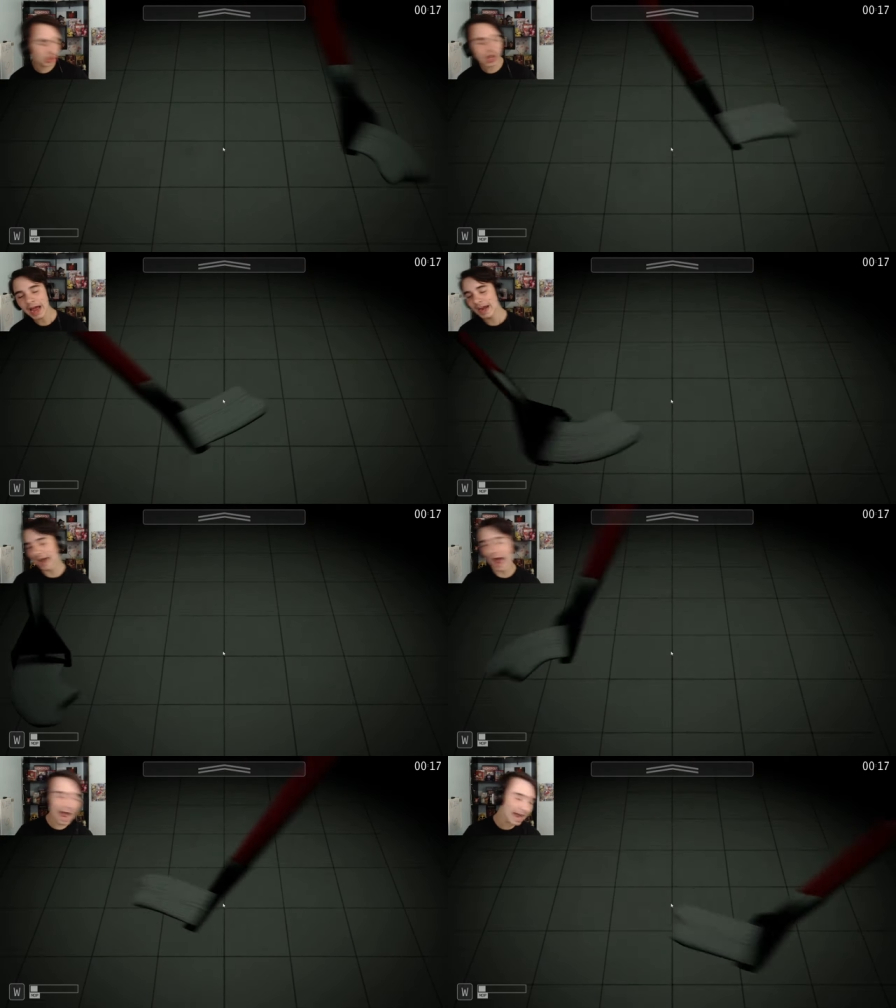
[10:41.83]
I
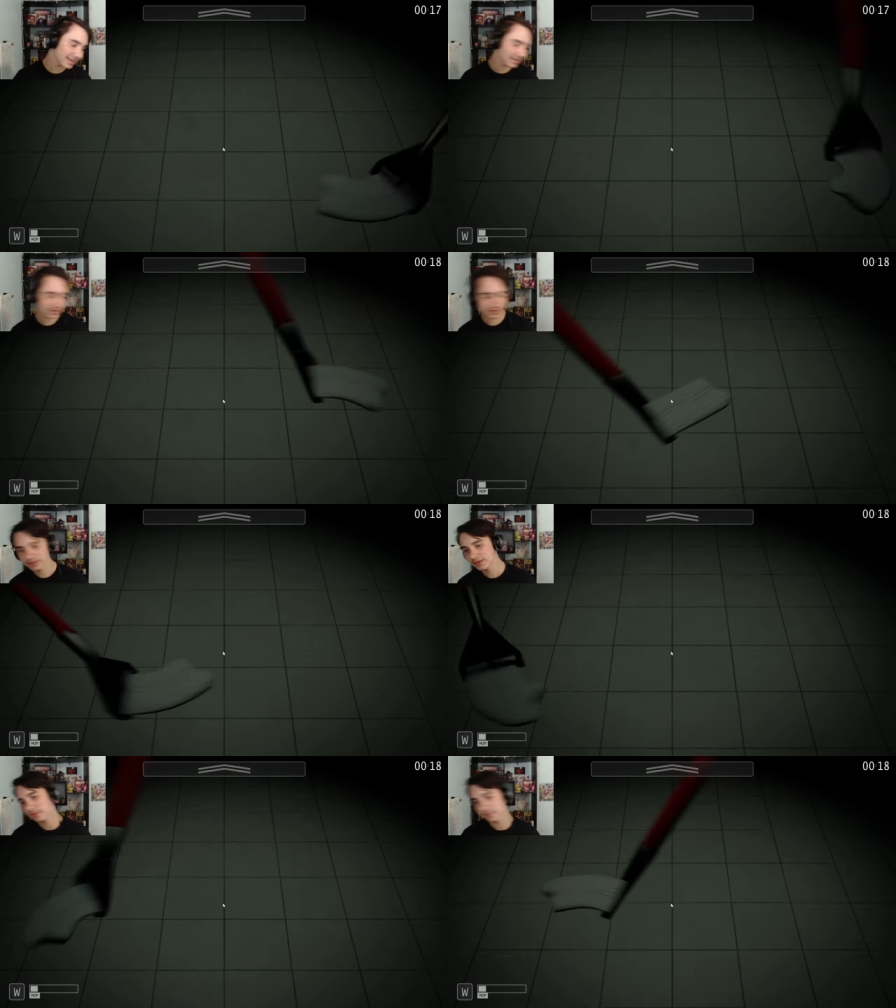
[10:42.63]
die.
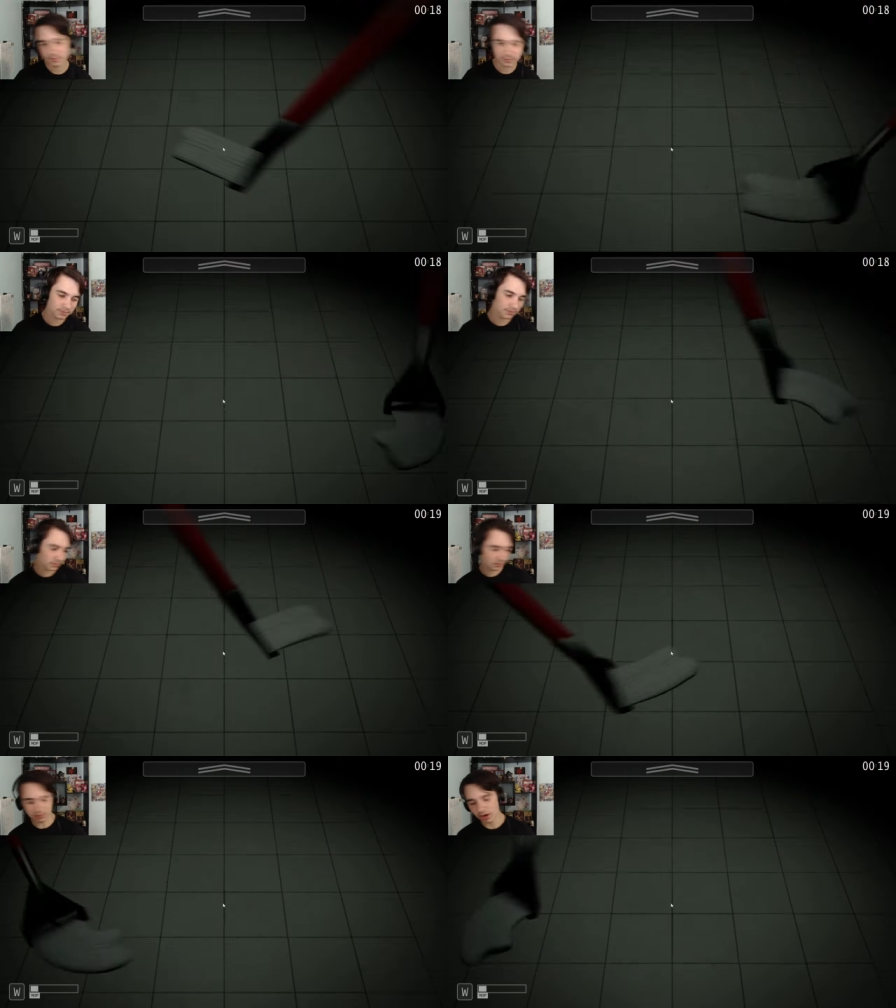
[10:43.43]

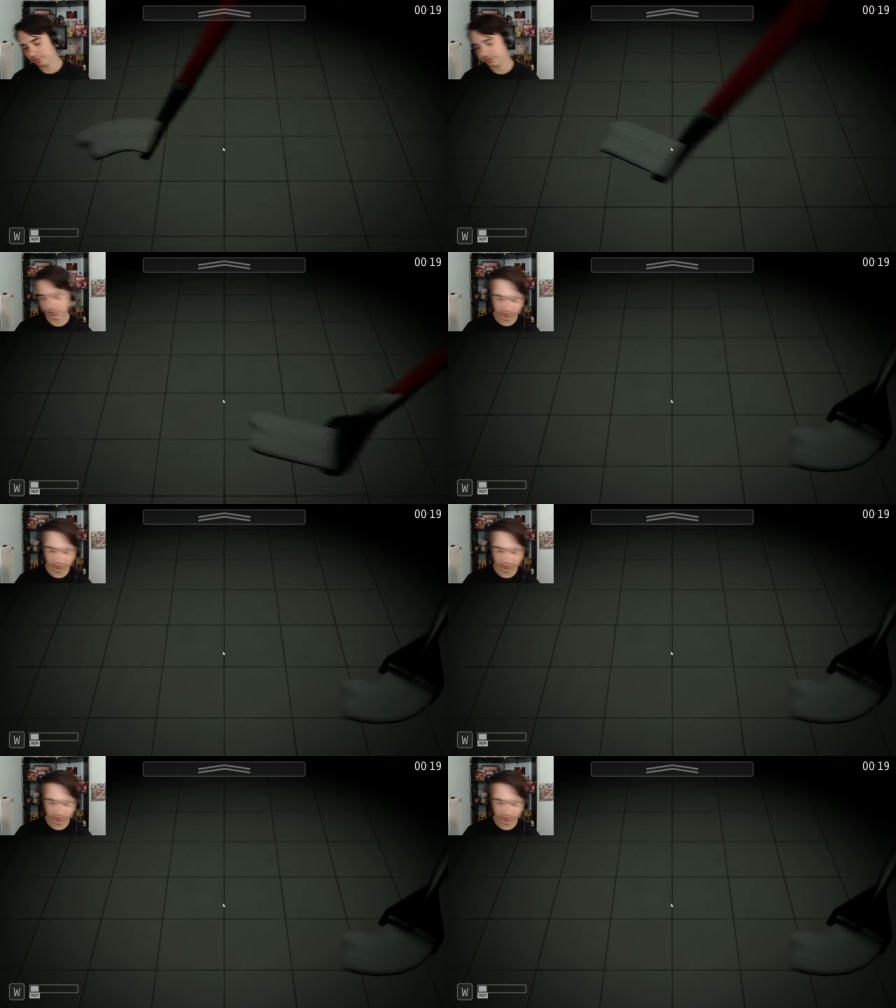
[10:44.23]
Mop till you